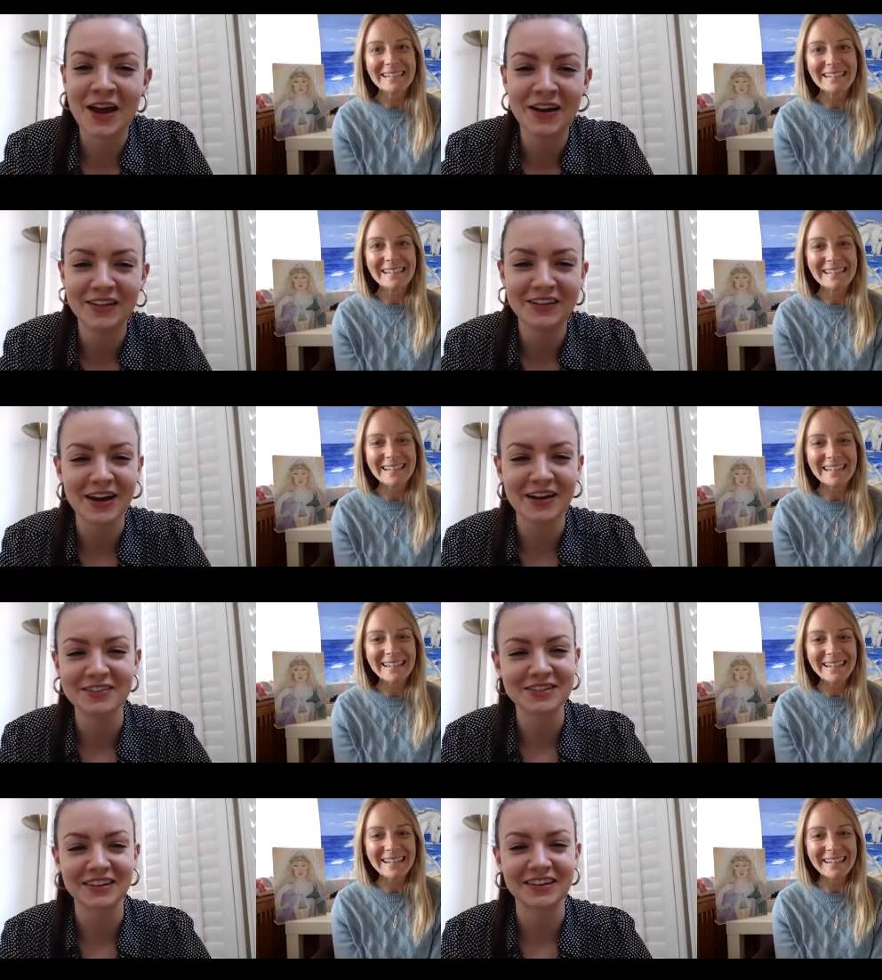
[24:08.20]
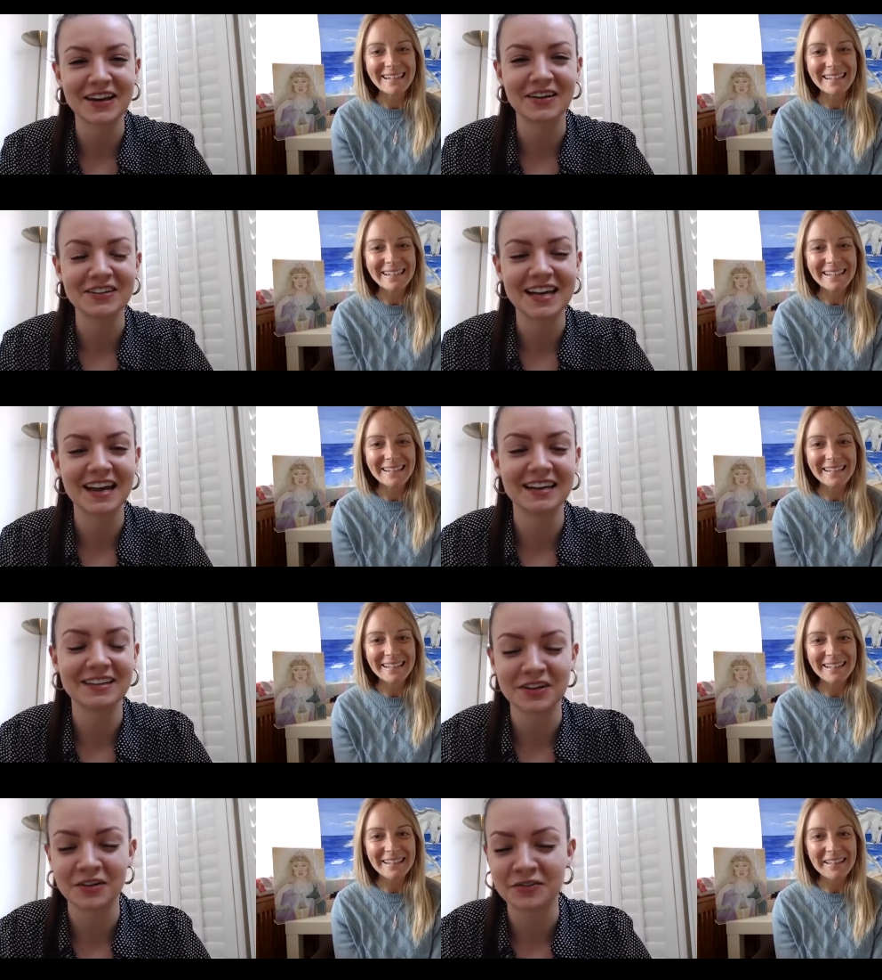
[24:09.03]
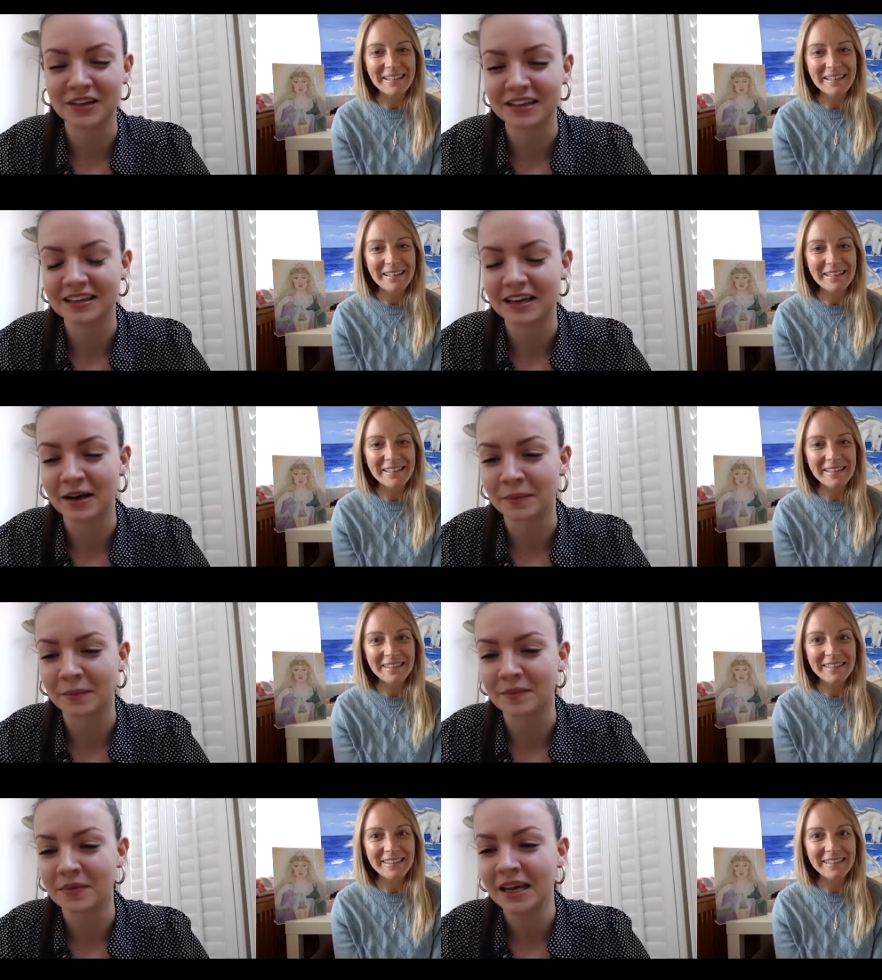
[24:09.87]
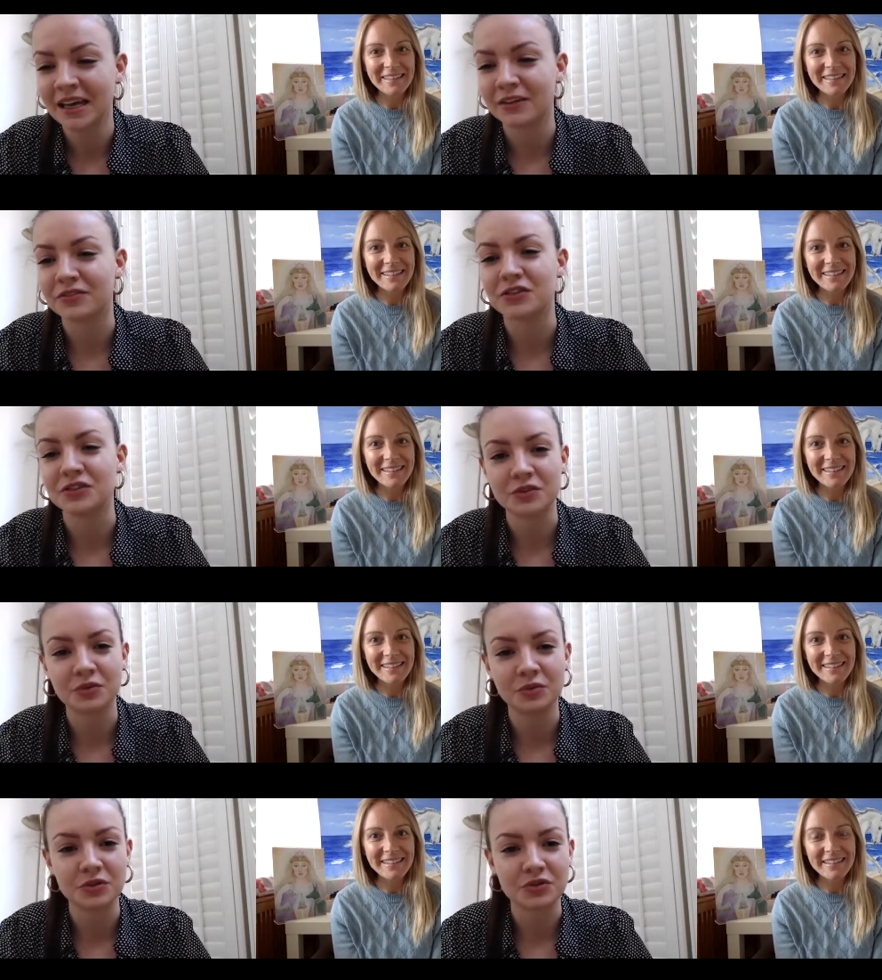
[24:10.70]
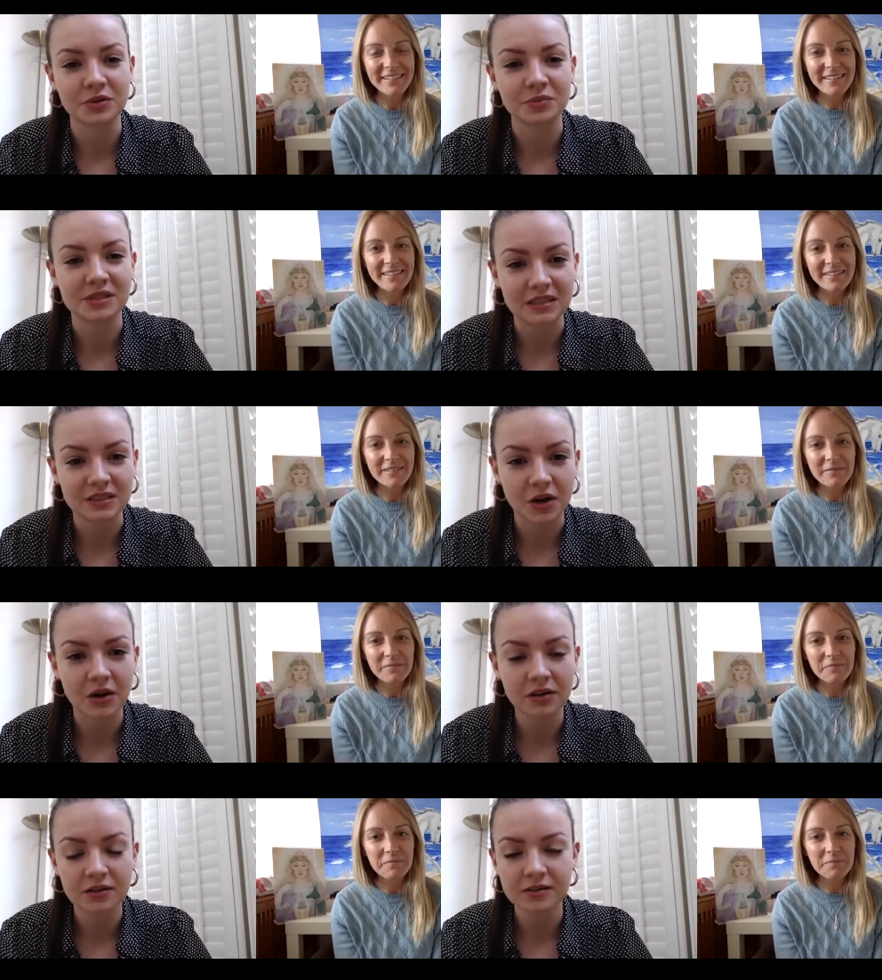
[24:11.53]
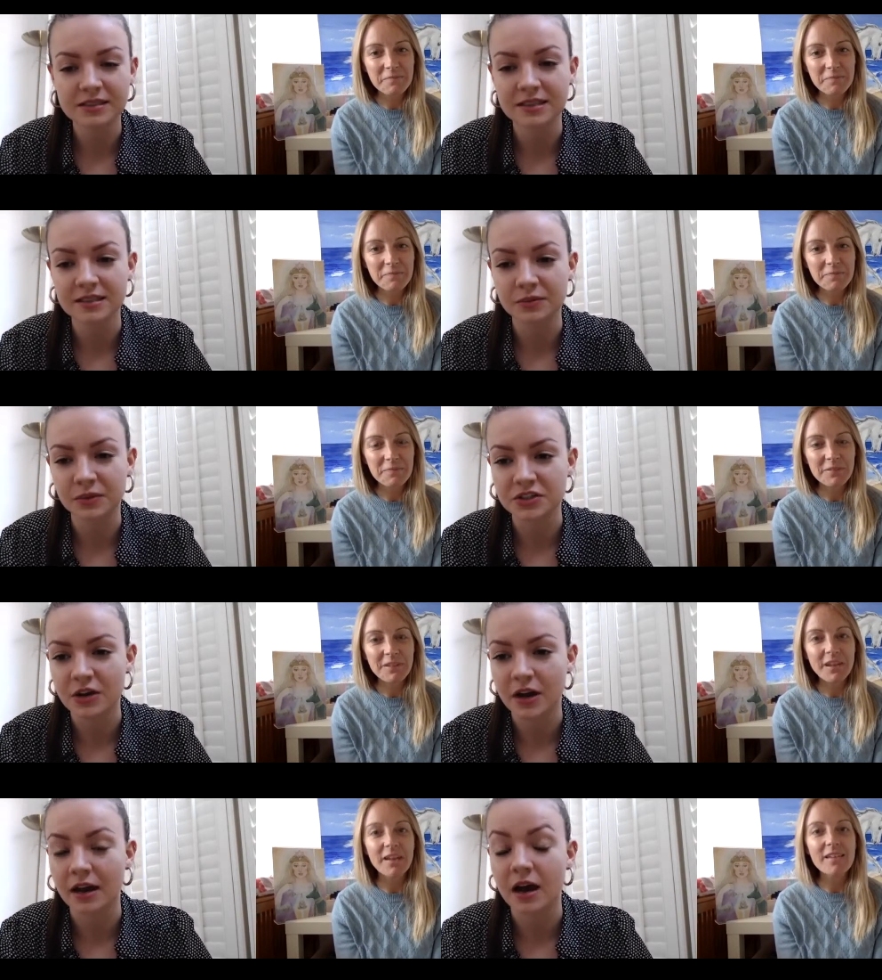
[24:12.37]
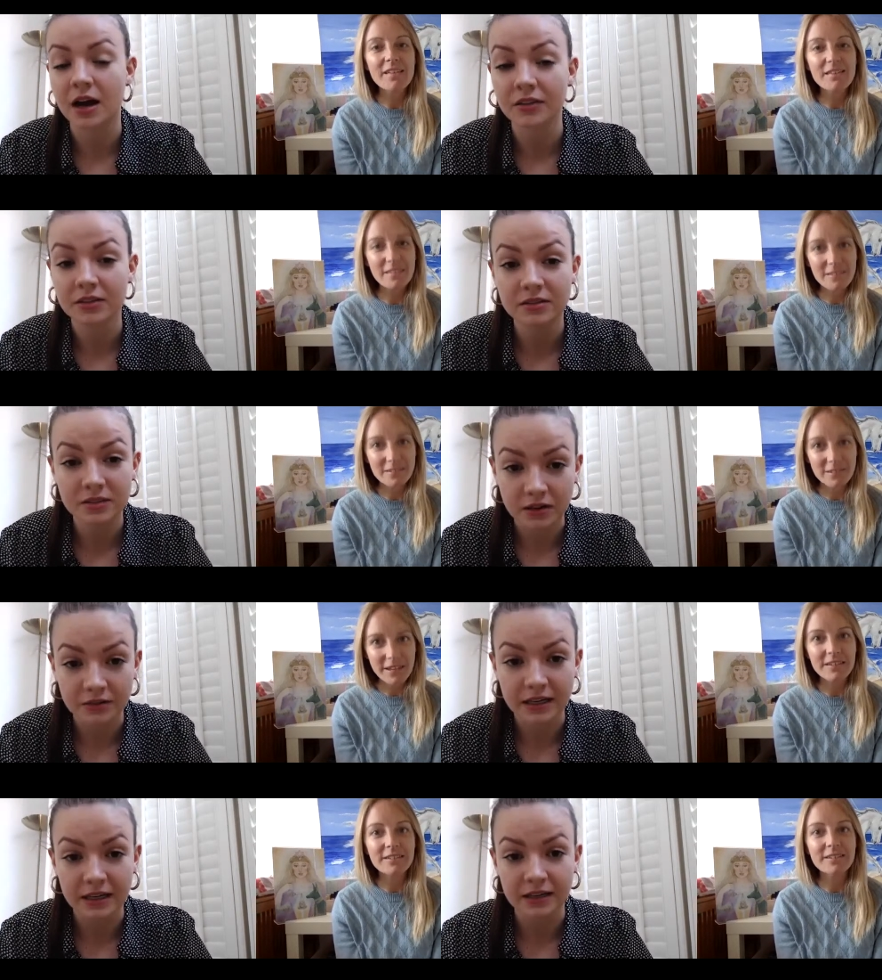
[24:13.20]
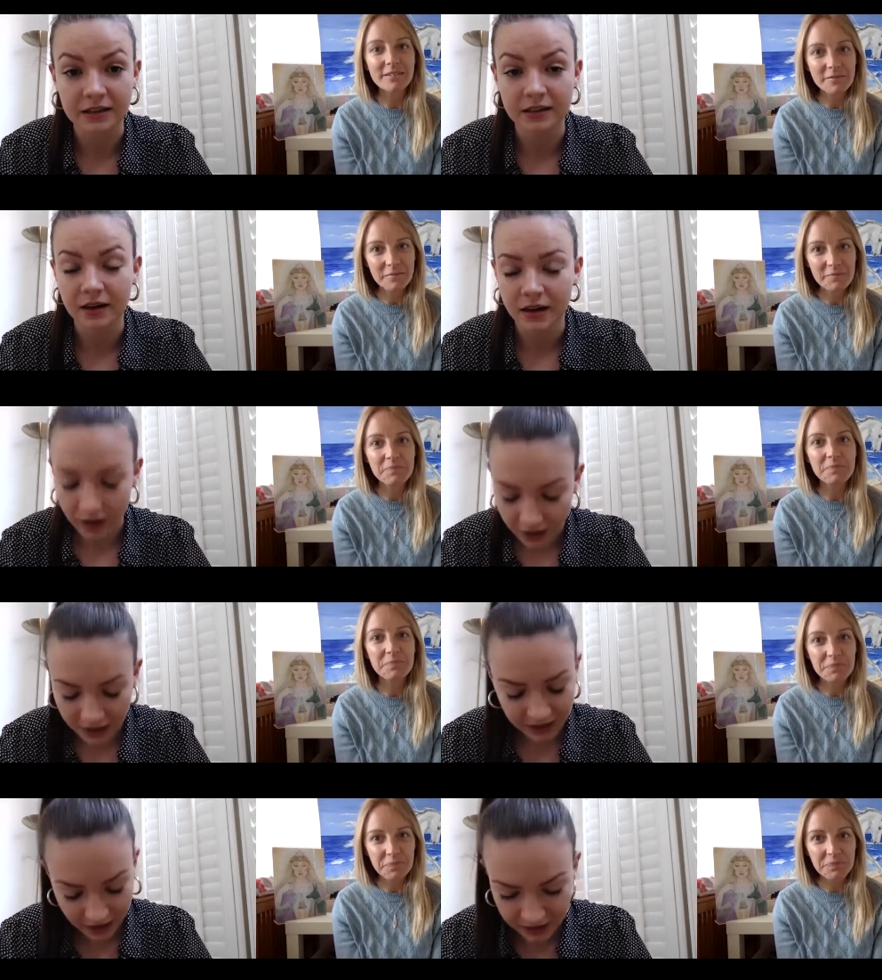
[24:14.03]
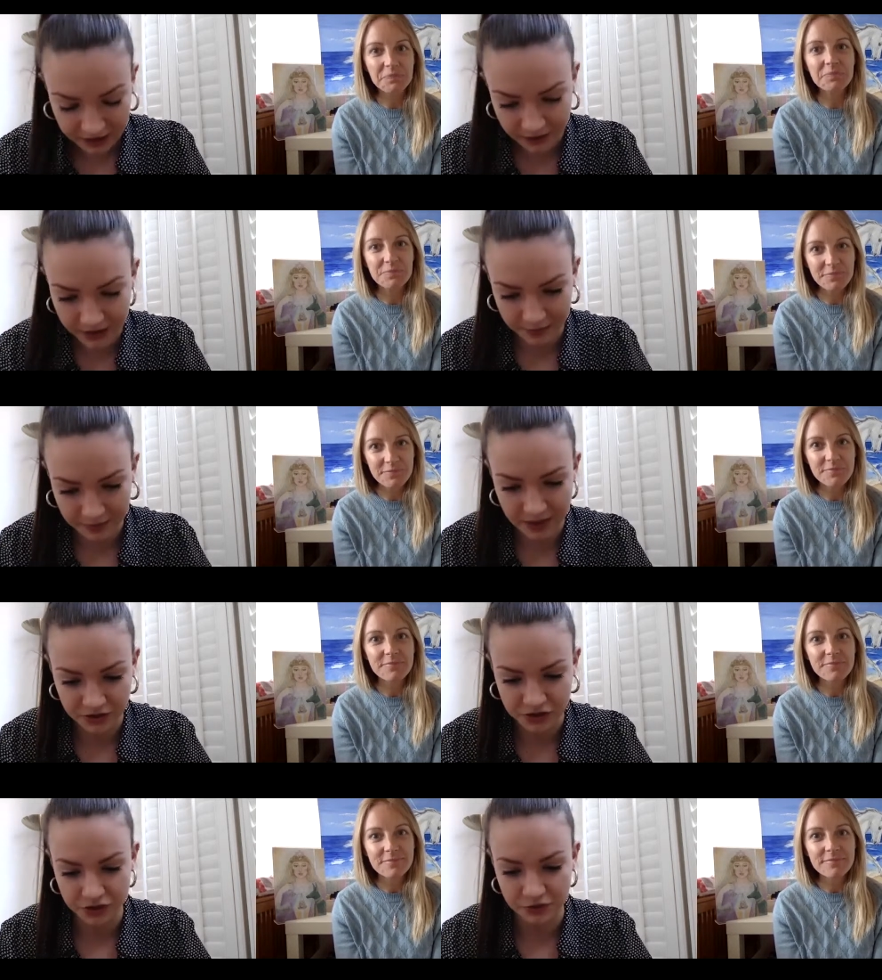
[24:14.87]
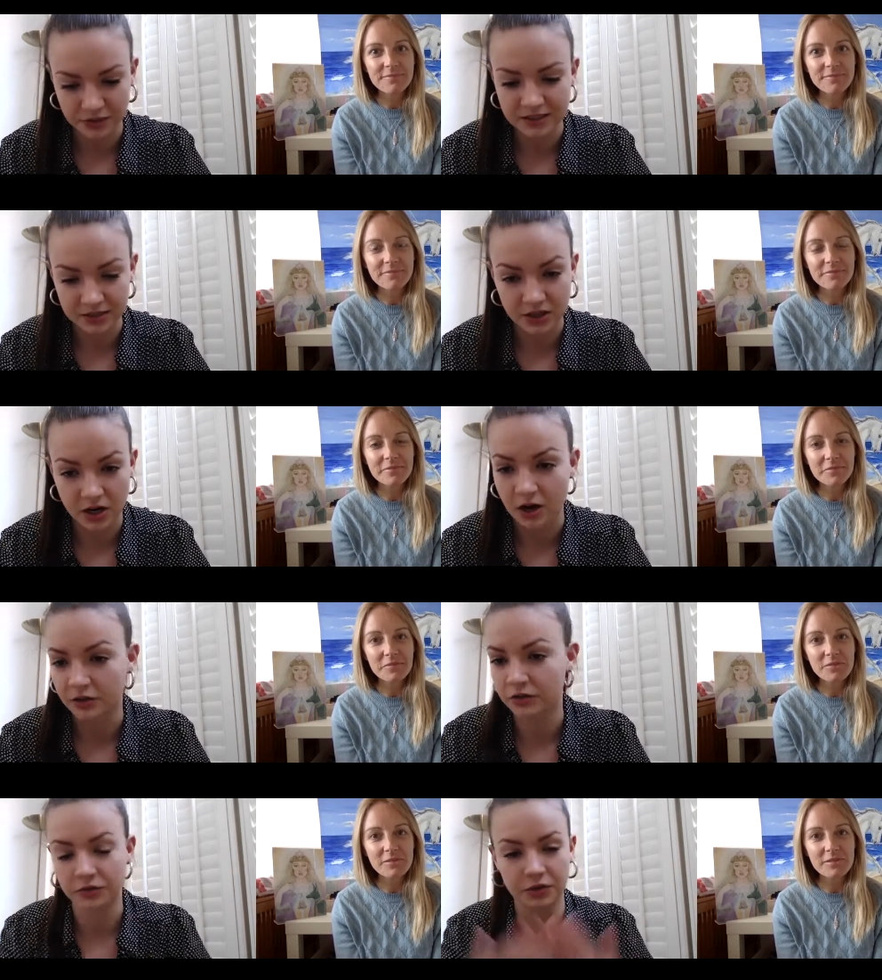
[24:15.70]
Speaker 1: I was just going to end off with um, if you do a wardrobe detox, which I thoroughly, highly, highly recommend. You must start through